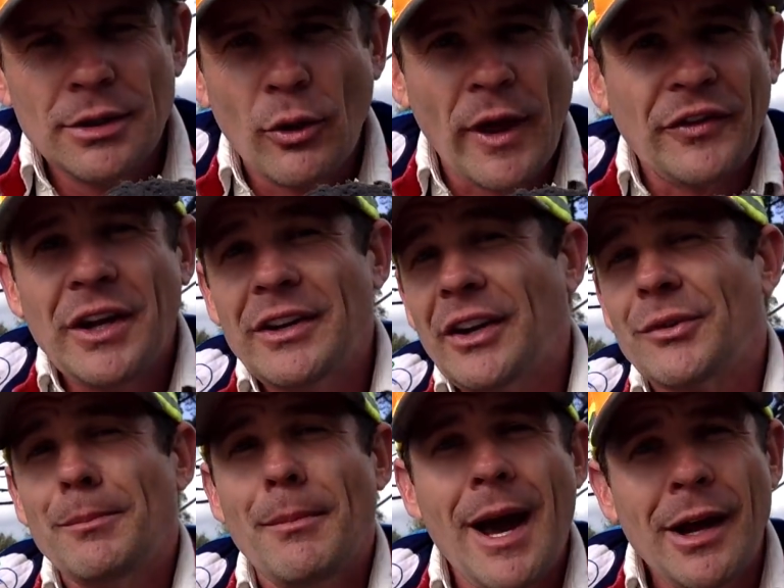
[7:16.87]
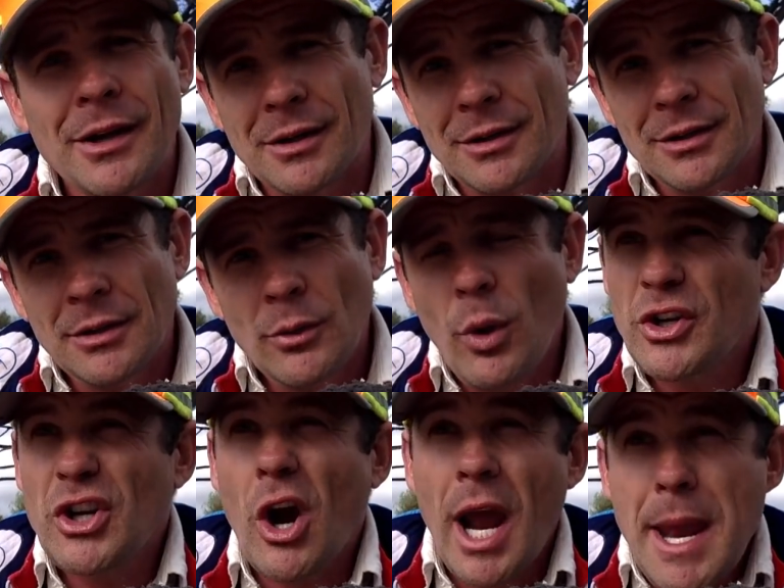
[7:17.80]
Well, they think it doesn't matter. Well,
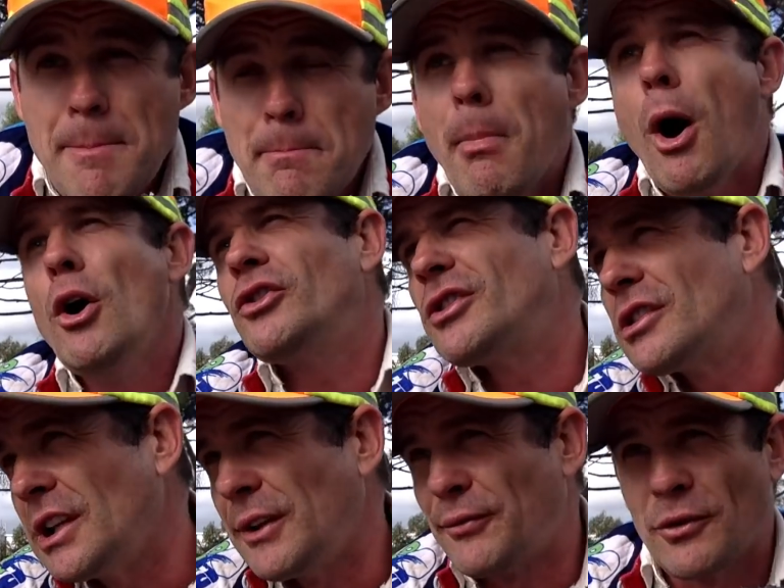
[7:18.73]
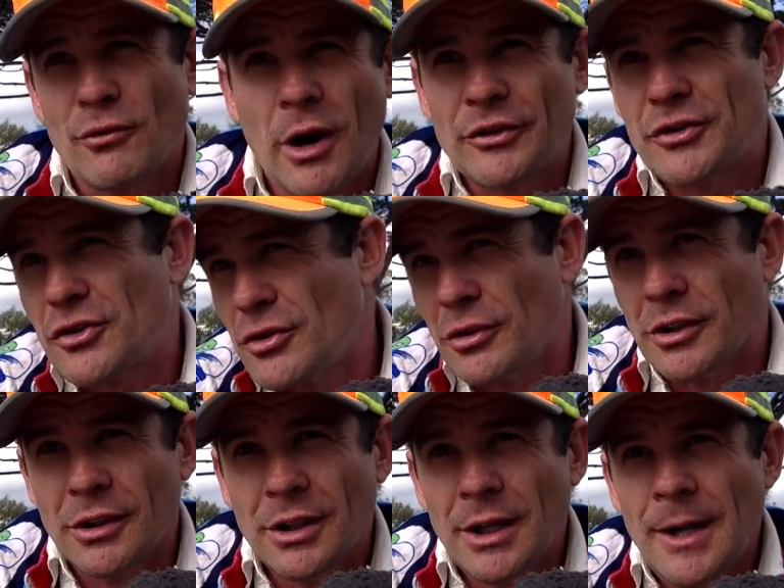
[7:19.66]
I eat mostly fruit, rice, and
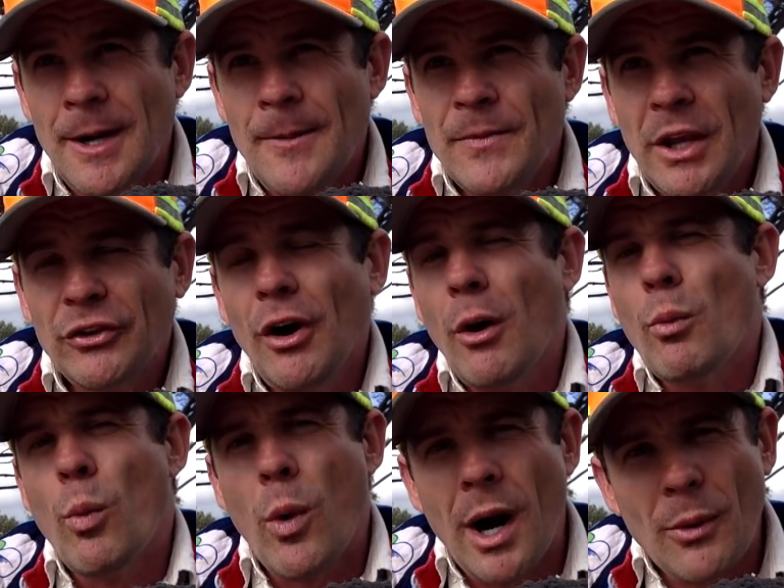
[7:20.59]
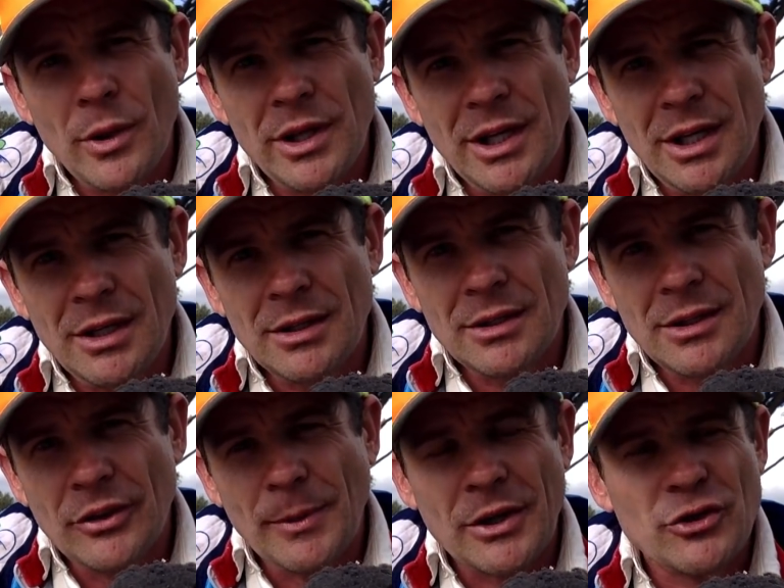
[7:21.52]
sugar. It's not what we eat
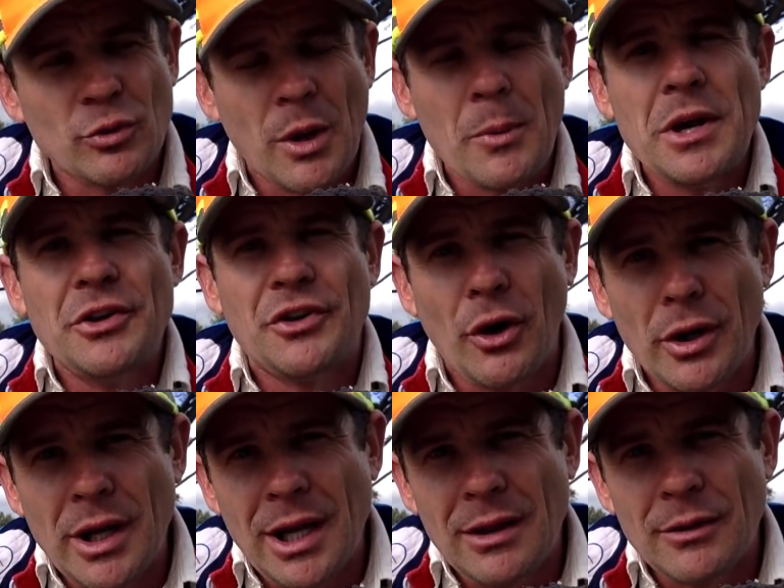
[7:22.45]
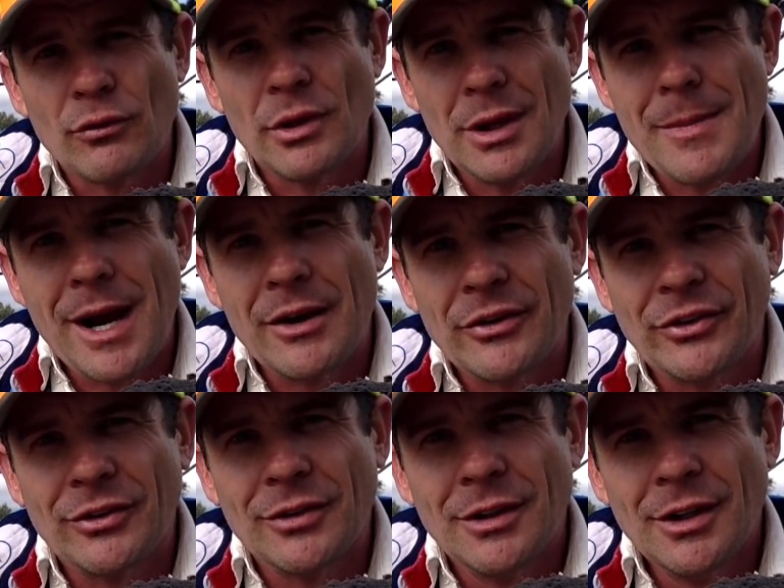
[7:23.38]
as much as what we don't eat that really
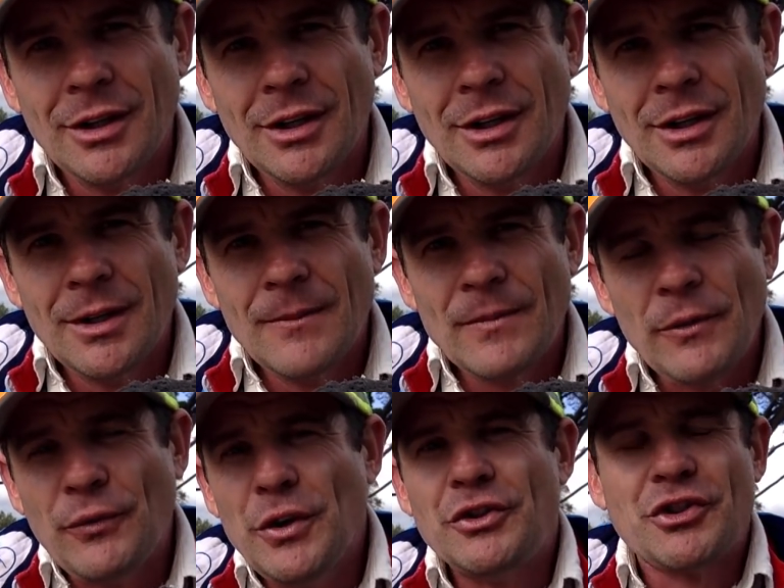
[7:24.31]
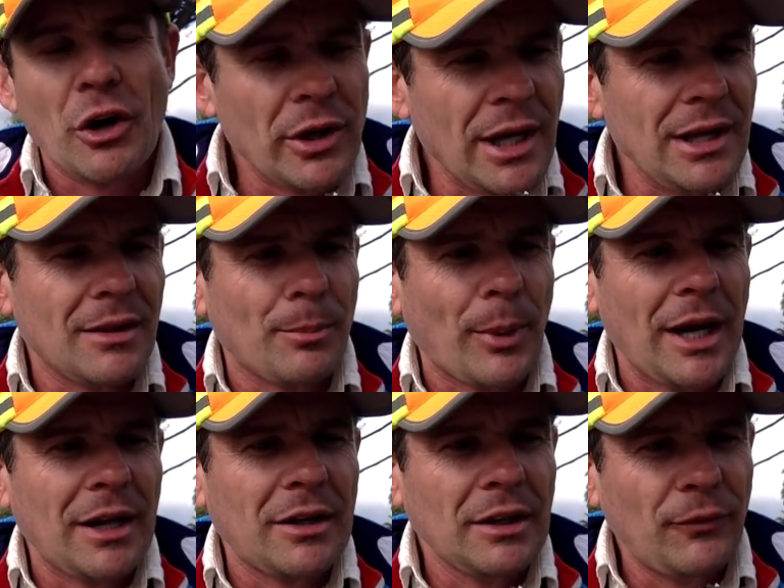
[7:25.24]
matters. If you don't eat the
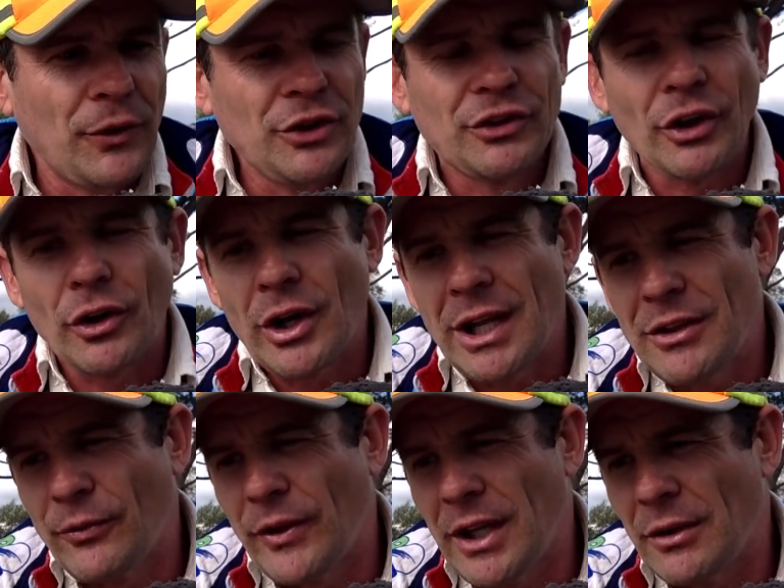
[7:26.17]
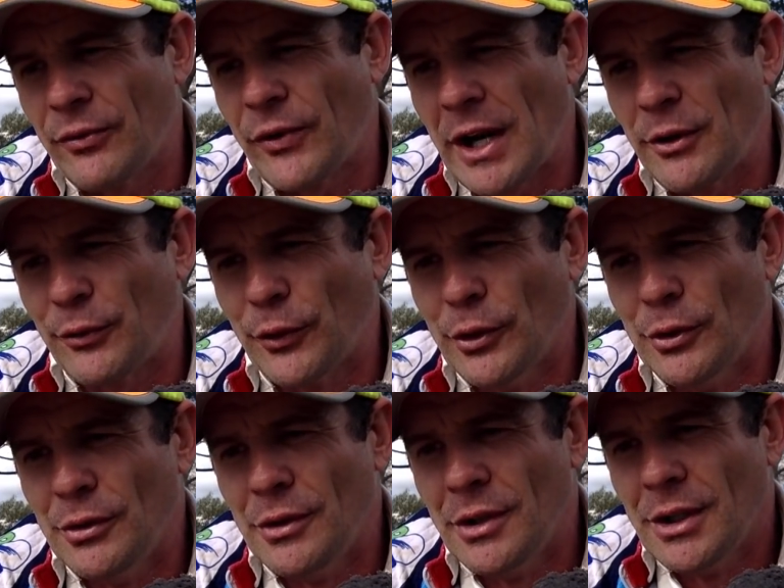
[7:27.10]
bacon, if you don't eat the vegan fatty
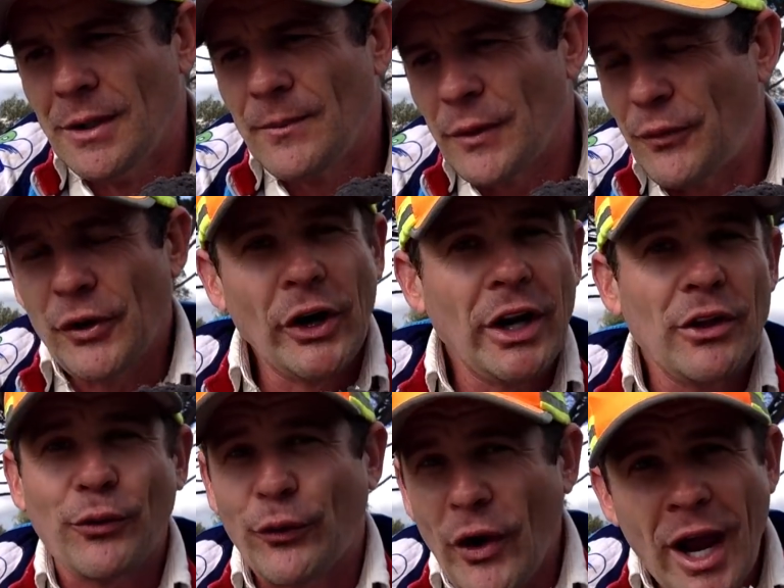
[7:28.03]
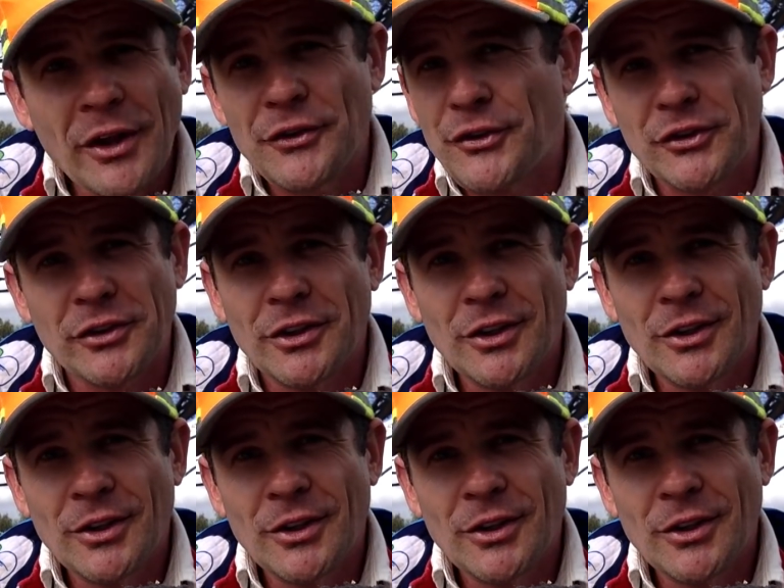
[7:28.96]
food, if you don't eat the fats,